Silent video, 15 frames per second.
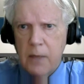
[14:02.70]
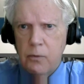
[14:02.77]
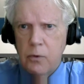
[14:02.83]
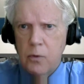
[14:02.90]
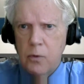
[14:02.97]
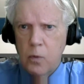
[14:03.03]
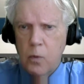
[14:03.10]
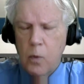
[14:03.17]

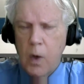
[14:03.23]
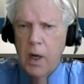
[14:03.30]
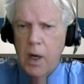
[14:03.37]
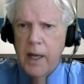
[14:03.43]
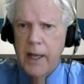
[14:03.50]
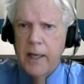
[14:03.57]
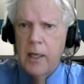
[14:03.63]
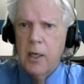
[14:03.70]
well,
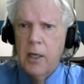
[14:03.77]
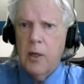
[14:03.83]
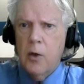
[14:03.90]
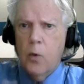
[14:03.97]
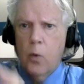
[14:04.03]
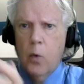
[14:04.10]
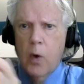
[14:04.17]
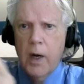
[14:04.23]
why
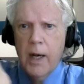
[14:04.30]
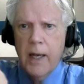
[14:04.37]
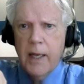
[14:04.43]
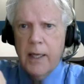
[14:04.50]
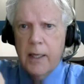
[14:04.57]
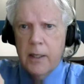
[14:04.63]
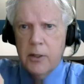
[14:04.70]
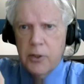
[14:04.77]

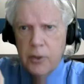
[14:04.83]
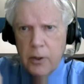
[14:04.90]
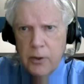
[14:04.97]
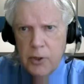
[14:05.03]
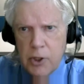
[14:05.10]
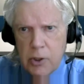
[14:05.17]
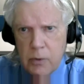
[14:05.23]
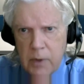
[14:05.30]

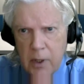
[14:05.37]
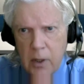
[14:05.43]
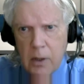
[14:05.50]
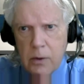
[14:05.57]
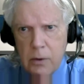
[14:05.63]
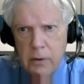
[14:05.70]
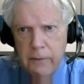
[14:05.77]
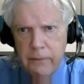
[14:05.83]
don't you
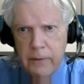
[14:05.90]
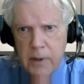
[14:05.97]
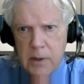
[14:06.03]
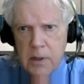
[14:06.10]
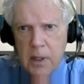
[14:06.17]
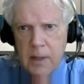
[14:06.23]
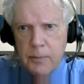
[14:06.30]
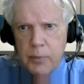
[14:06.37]
include, for
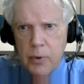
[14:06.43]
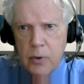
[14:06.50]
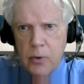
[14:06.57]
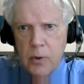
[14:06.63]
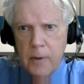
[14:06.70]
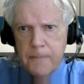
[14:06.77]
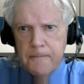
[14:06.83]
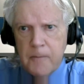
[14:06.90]

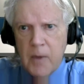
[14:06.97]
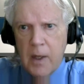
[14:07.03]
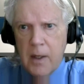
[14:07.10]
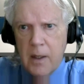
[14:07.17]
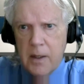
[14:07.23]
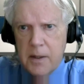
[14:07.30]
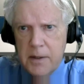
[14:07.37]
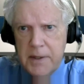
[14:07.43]
example,
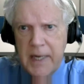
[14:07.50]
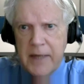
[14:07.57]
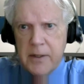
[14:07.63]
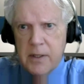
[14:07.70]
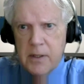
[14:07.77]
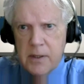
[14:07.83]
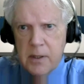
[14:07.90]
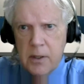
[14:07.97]

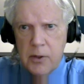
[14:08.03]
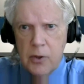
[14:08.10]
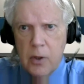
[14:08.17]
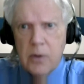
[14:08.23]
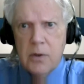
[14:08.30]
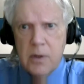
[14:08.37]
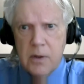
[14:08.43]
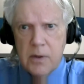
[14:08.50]
dentists and
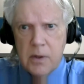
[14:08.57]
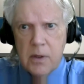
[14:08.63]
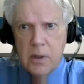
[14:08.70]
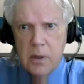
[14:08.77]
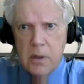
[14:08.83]
doctors?